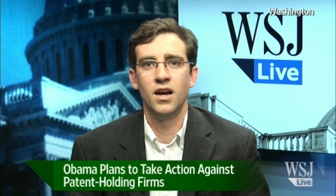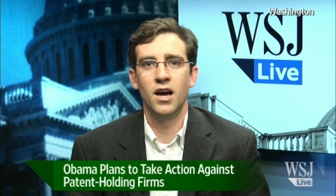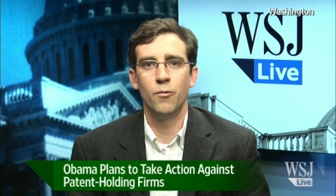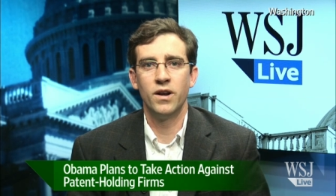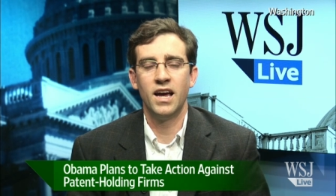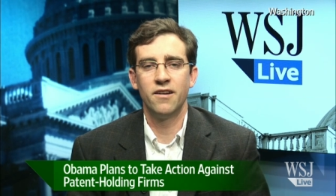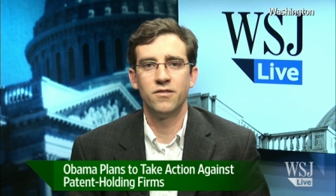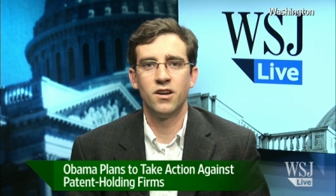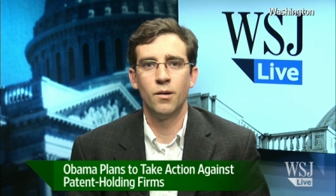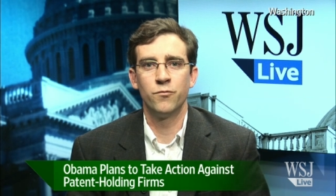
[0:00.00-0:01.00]
uh, would have
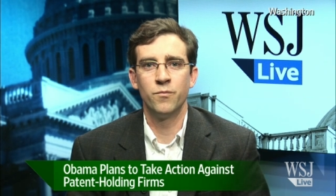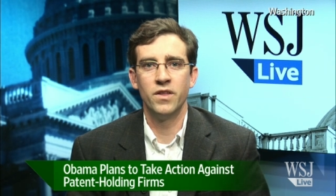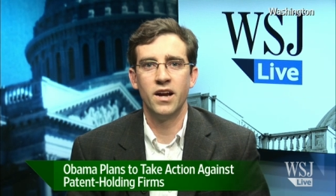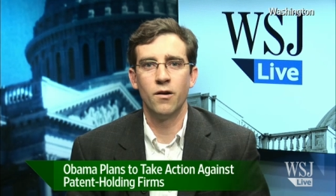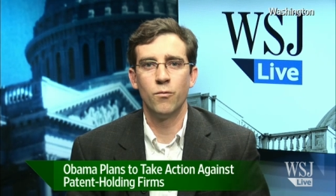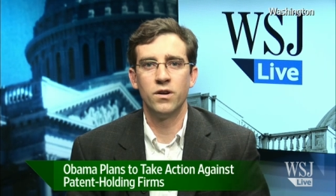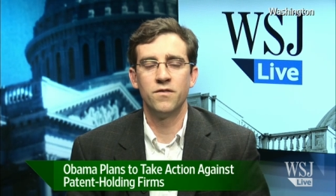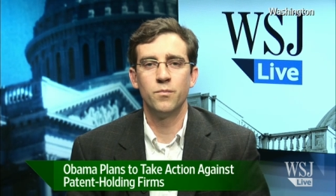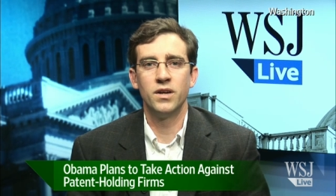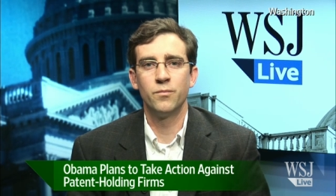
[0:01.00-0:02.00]
to come from there. One
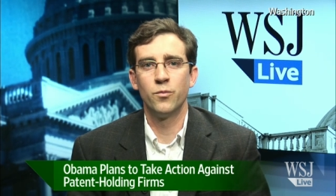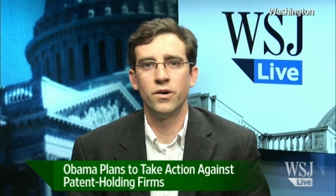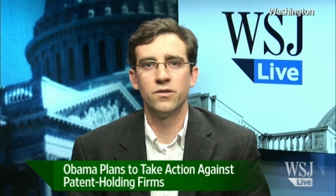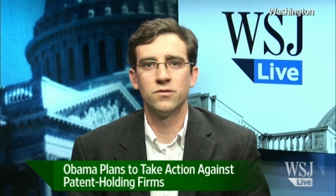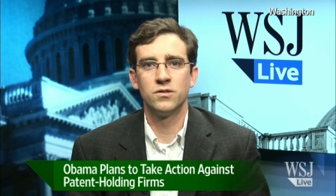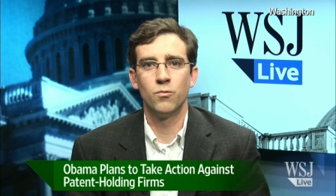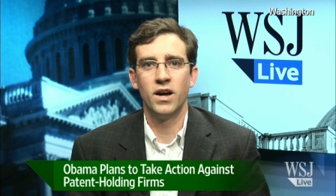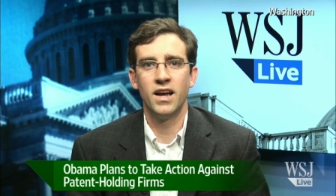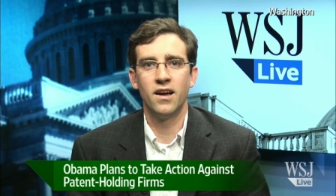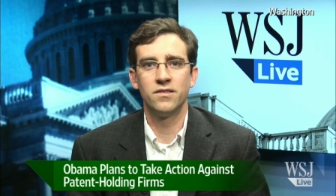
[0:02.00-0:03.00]
of the big proposals the
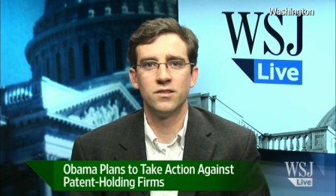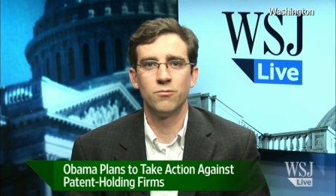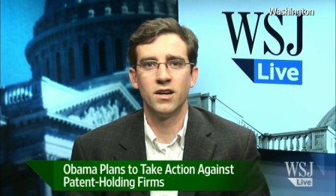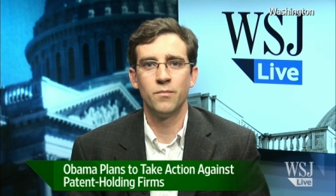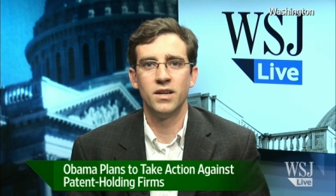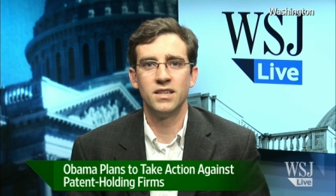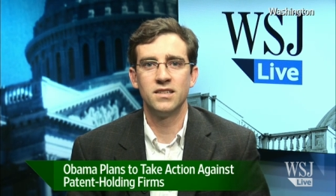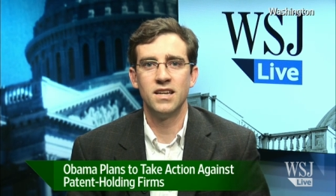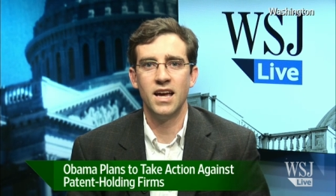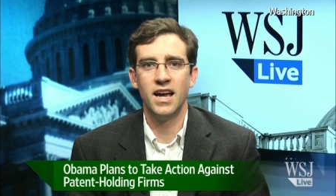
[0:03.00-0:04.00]
White House is recommending
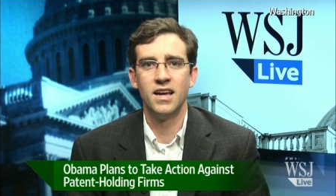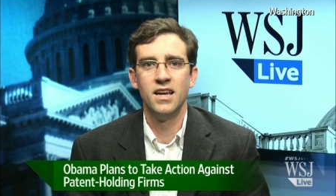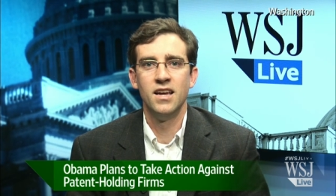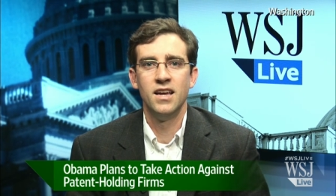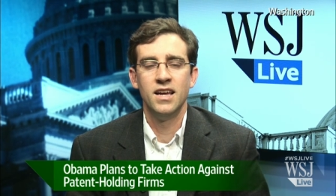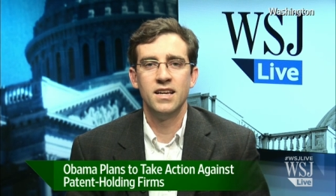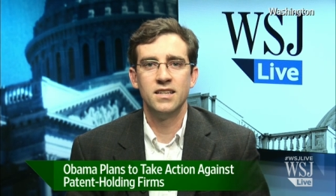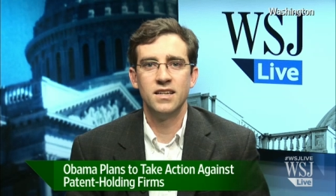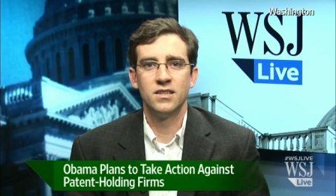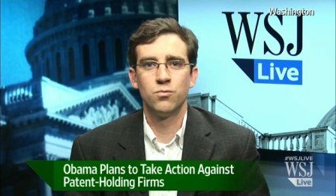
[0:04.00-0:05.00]
today
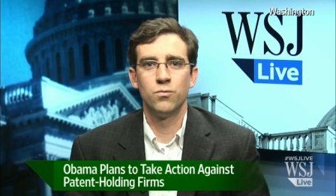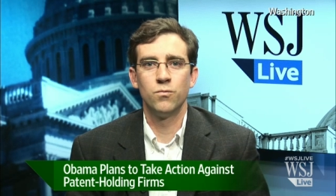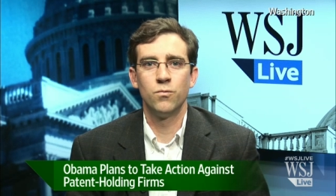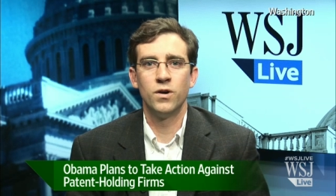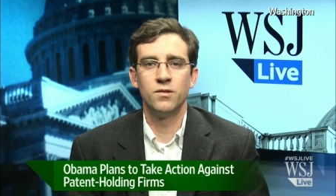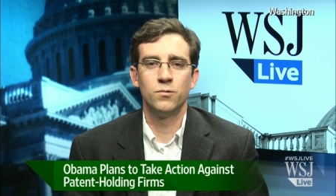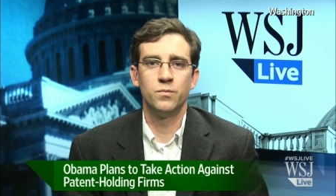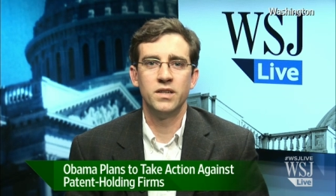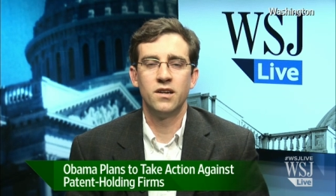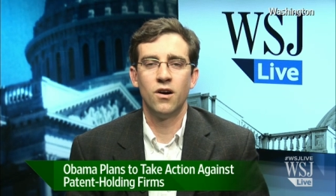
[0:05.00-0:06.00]
is, is what
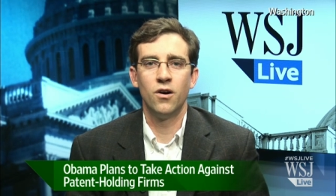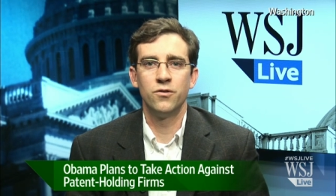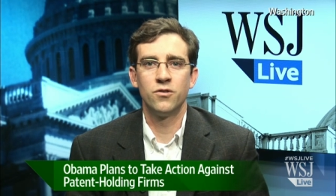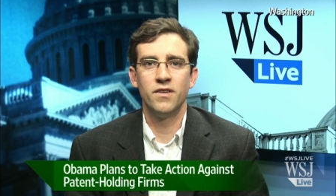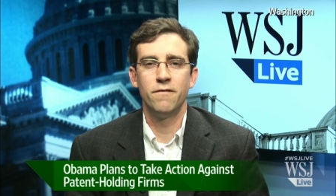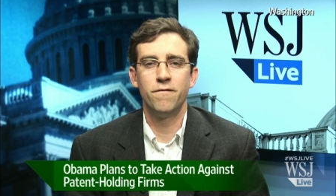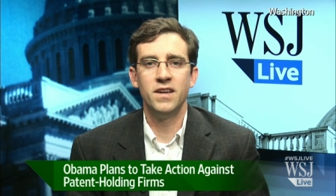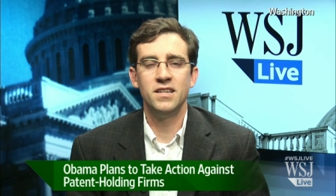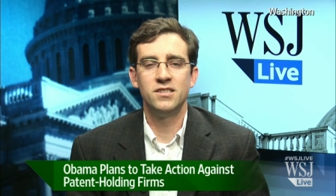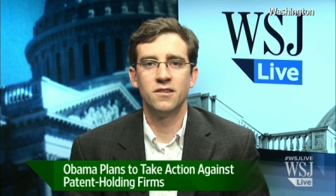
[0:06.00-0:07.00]
would be called sort of a
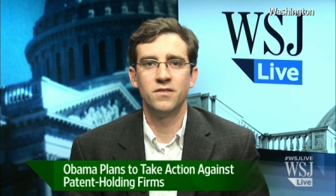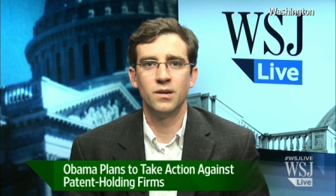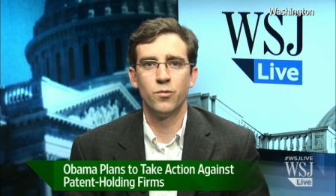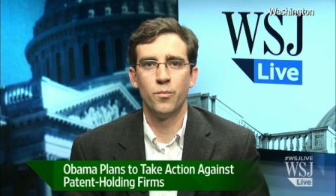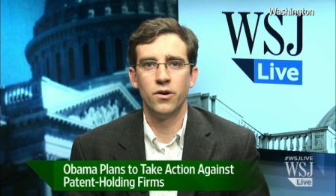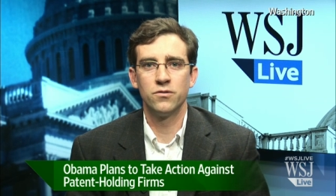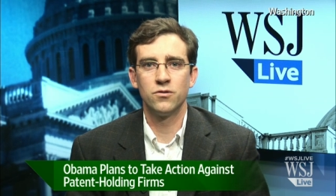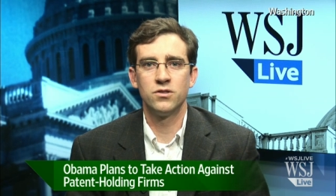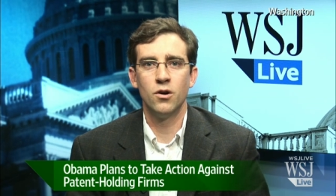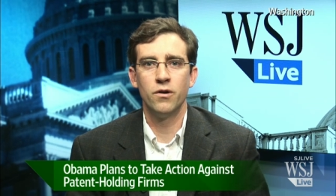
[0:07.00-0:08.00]
fee shifting
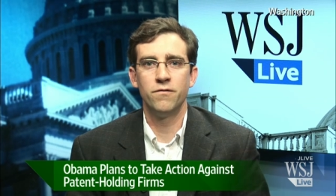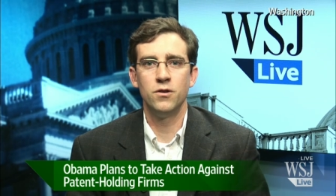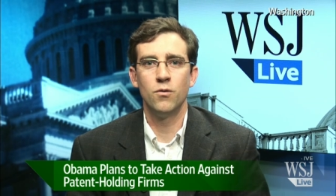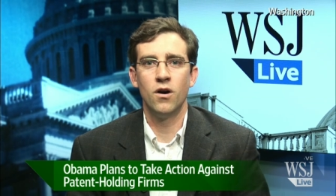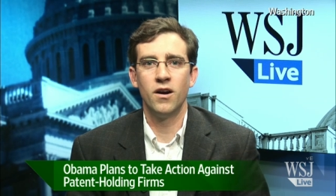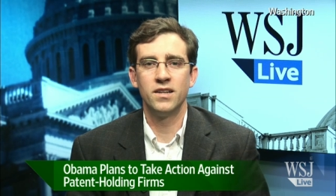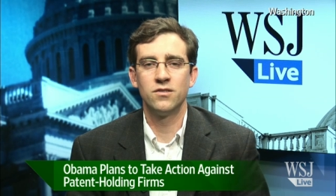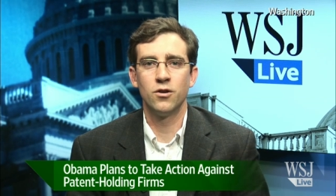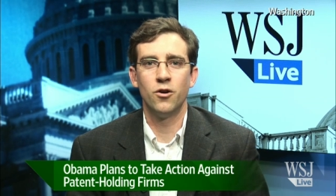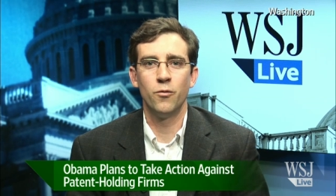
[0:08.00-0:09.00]
proposal. So if you are a
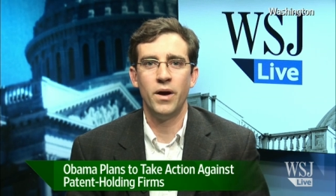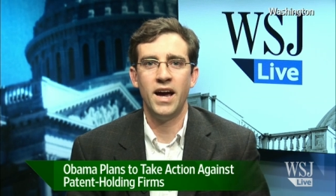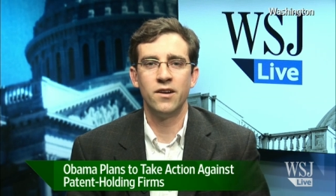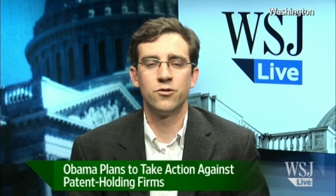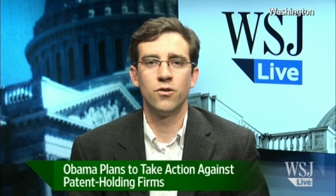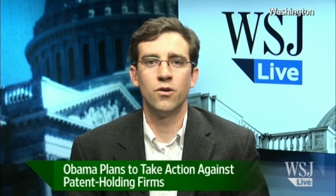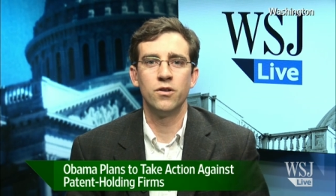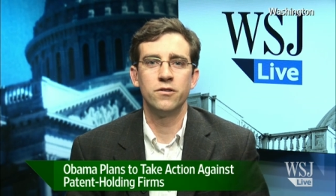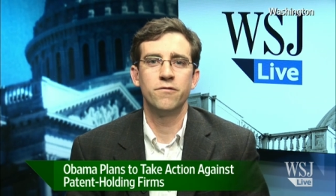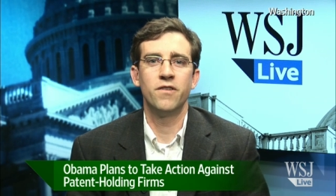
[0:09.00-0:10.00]
so-called patent
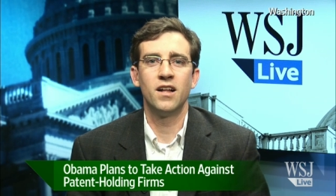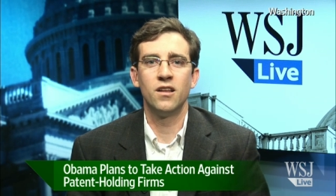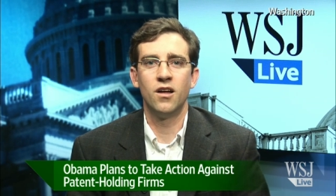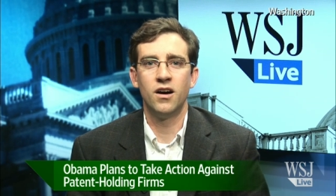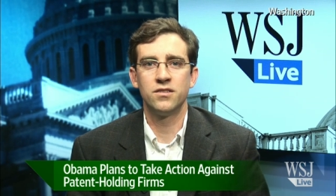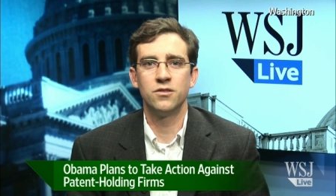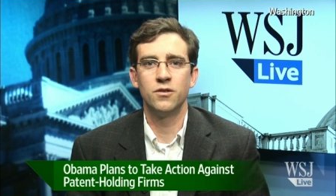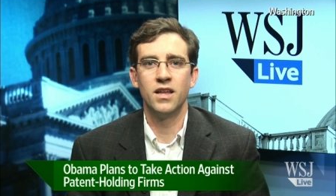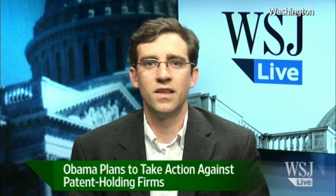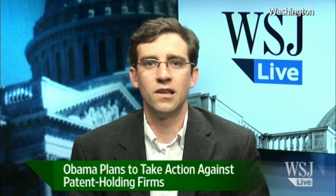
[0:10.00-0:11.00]
troll and you file a
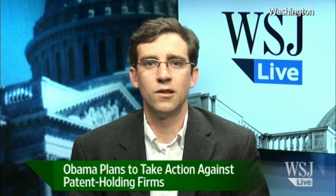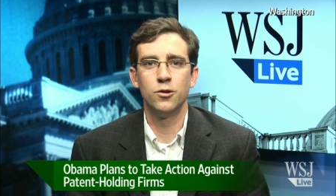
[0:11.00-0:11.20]
lawsuit and then